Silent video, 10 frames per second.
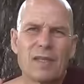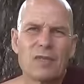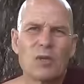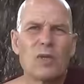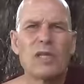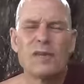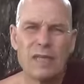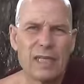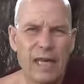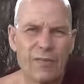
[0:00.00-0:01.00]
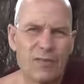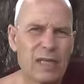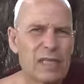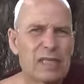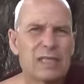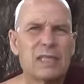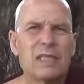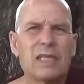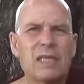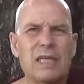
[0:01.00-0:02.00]
Don't eat, eat after,
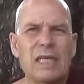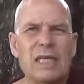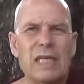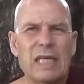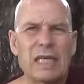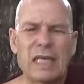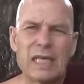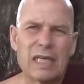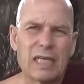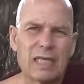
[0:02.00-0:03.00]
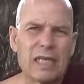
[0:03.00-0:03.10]
uh,